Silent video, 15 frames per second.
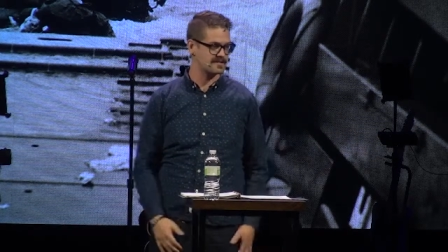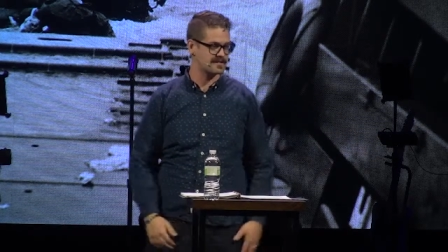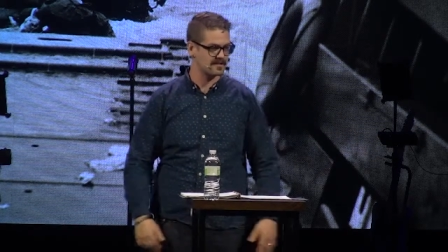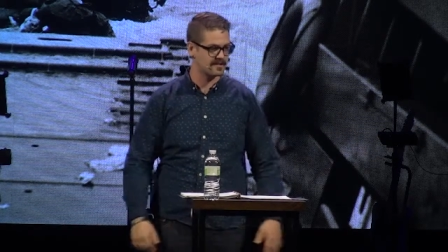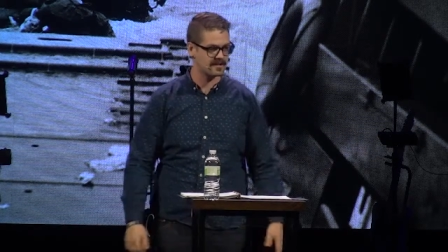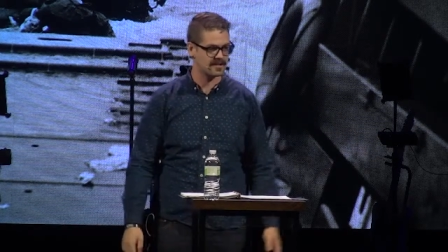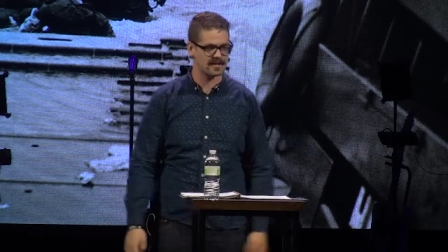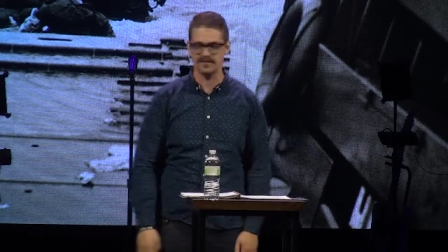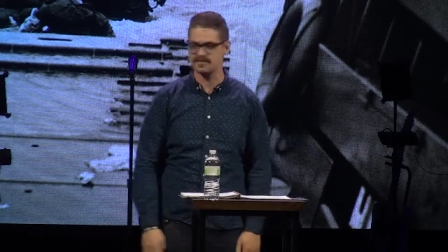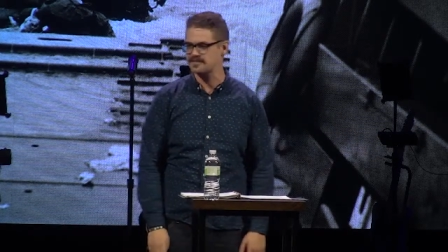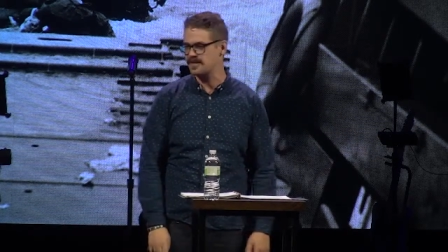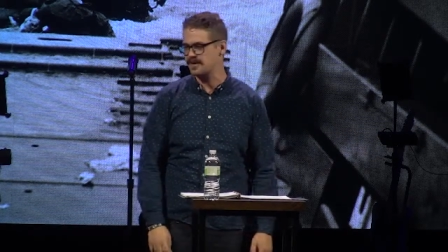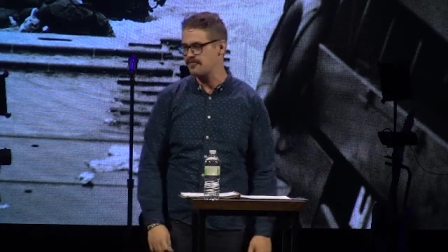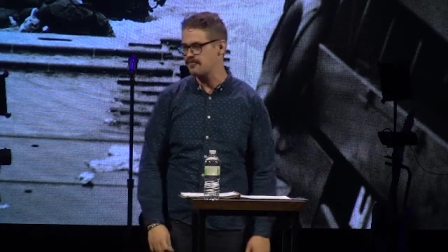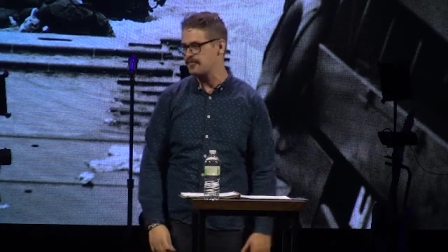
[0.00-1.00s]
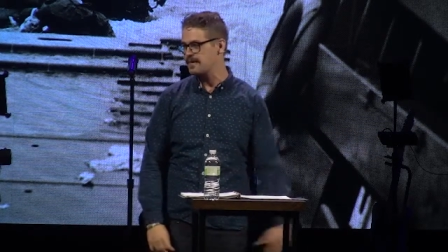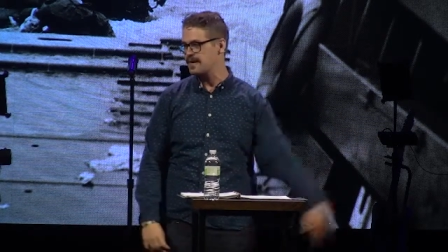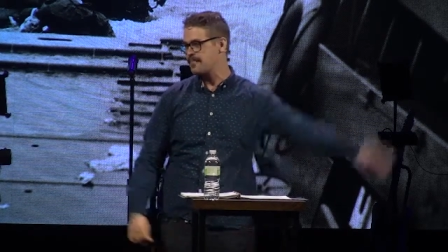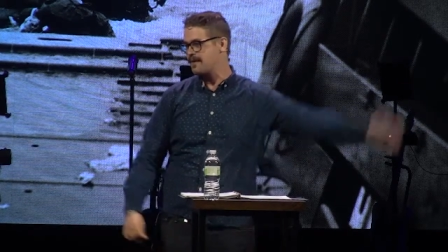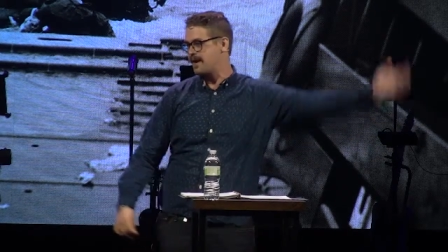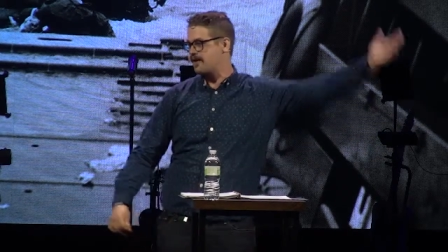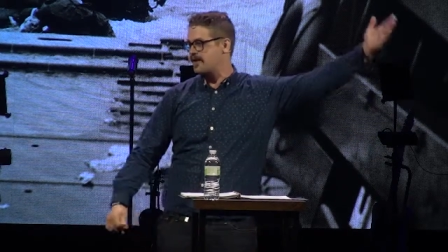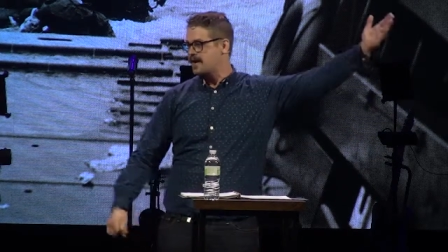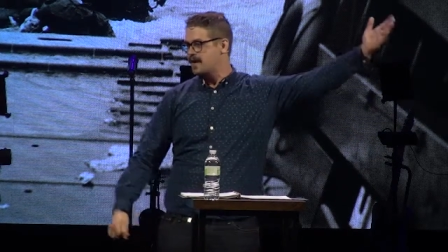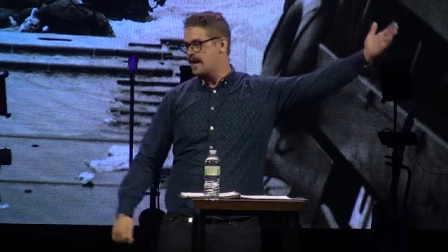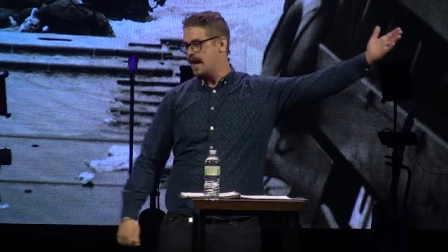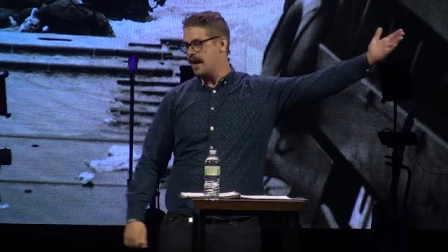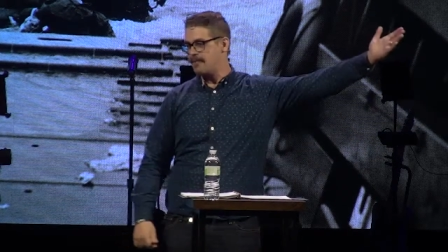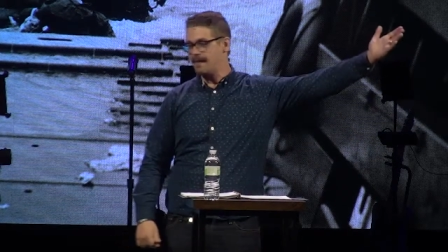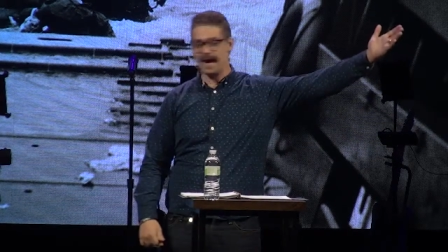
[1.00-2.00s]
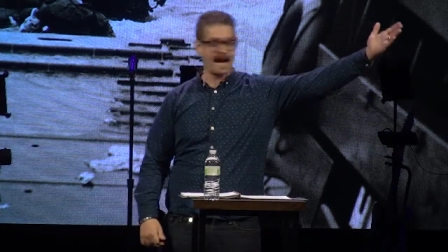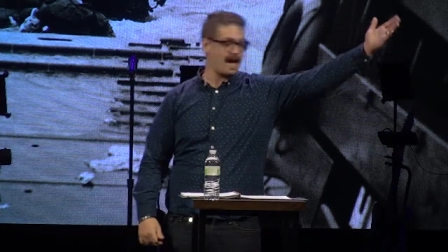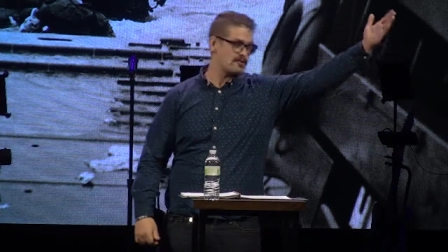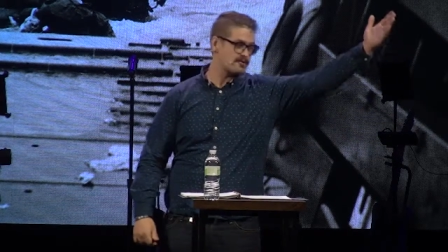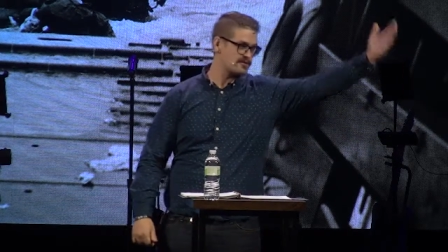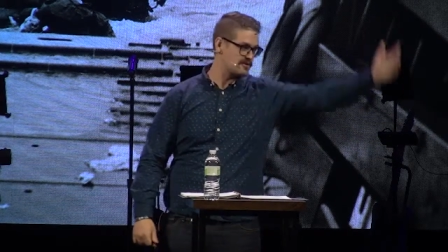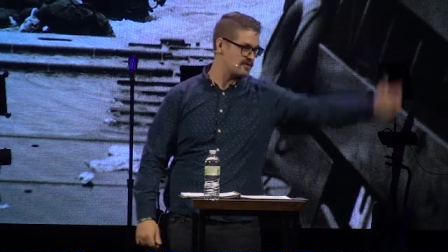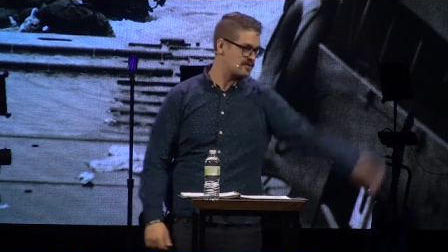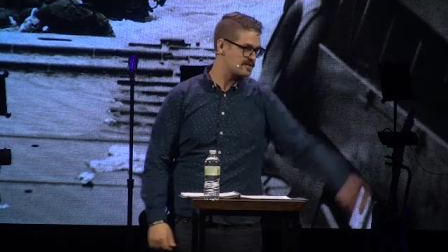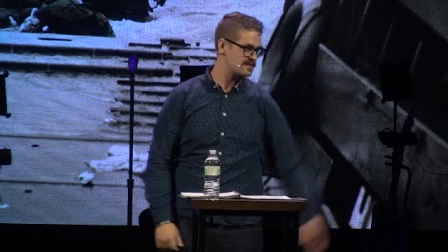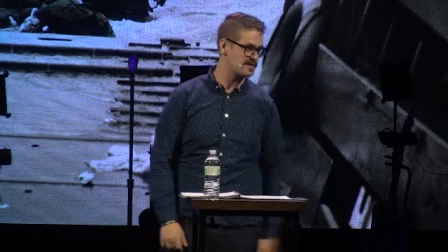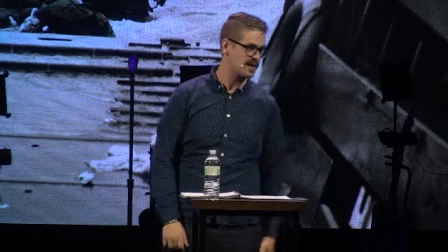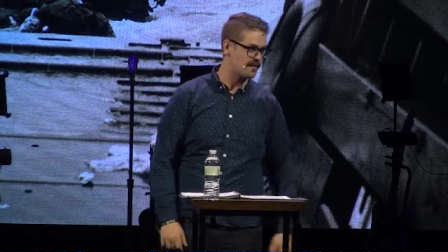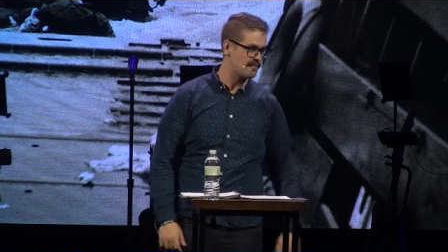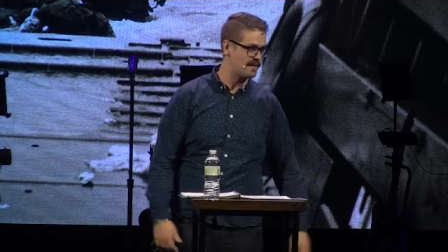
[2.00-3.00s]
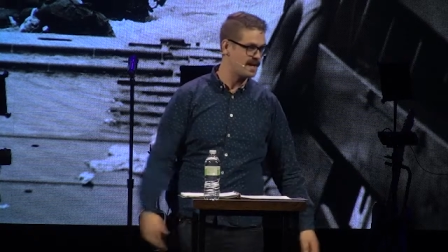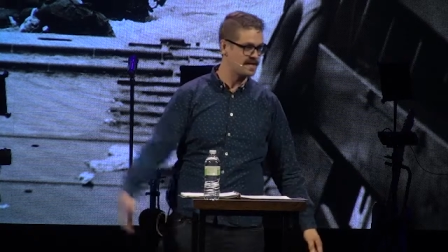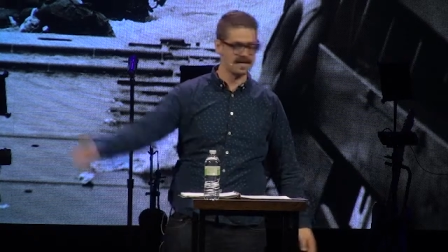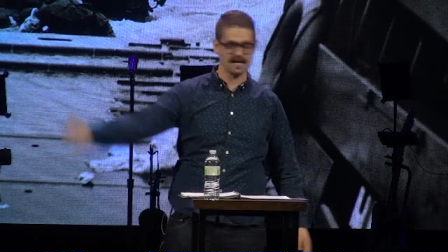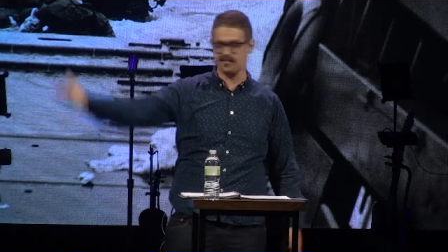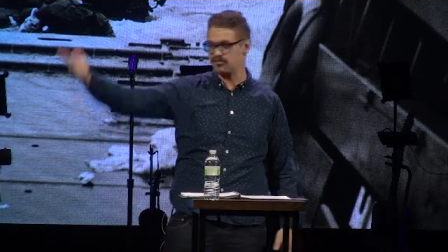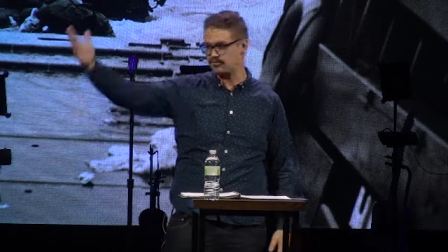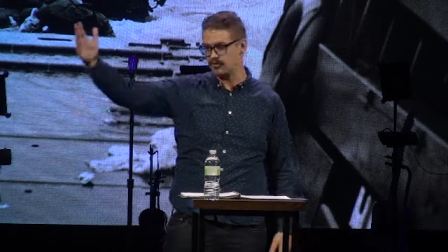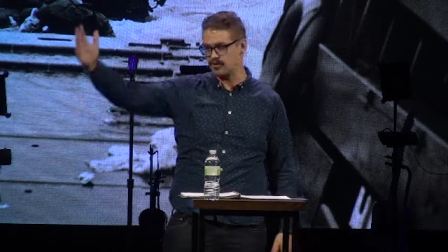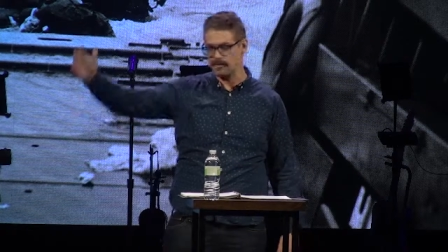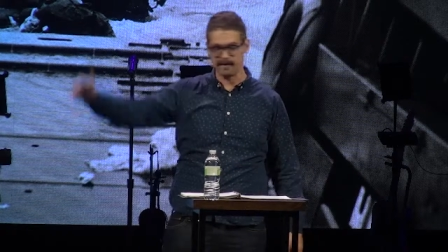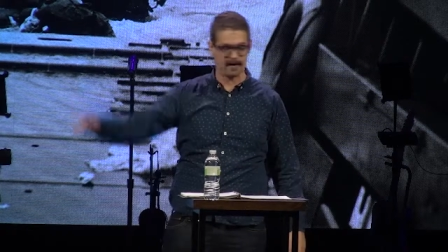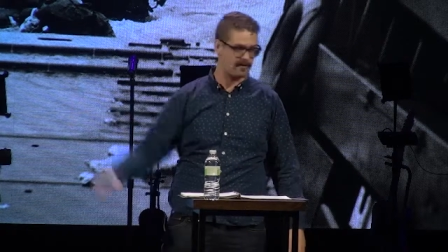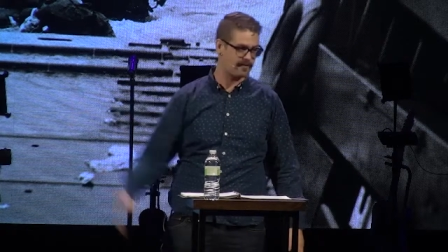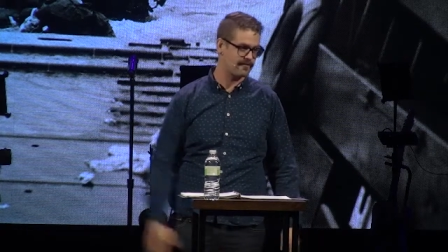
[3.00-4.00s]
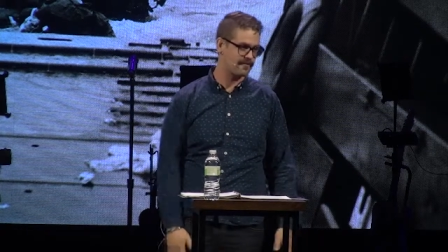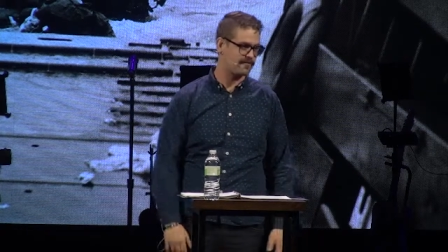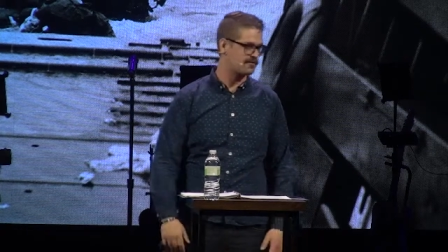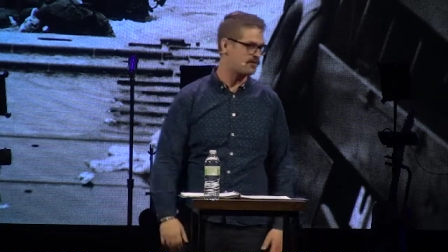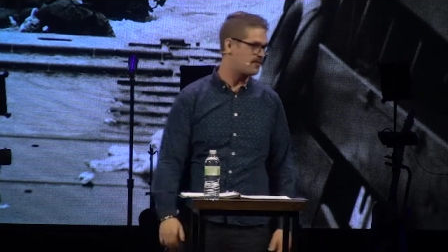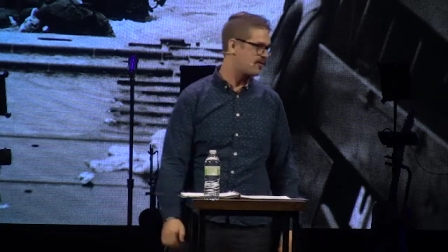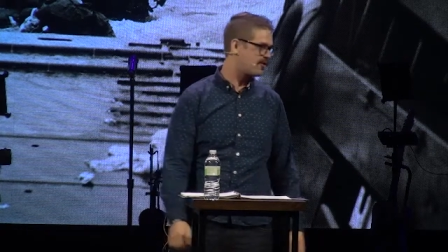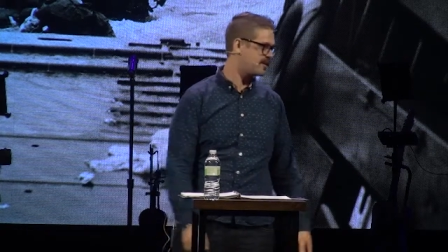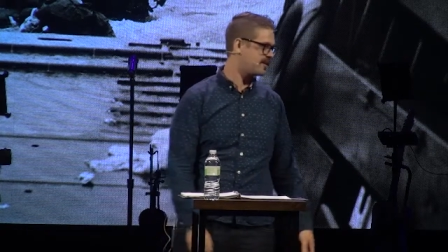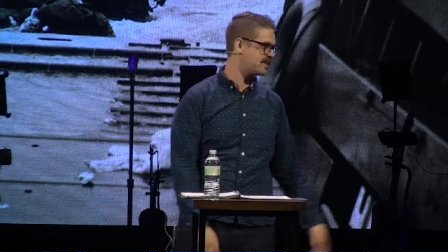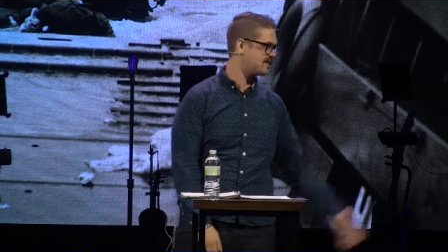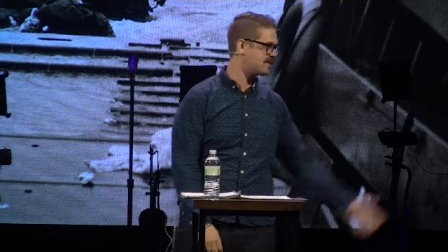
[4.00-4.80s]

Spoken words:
And then they're going to go tell everybody about how my house looks and how my kid threw up all over the floor.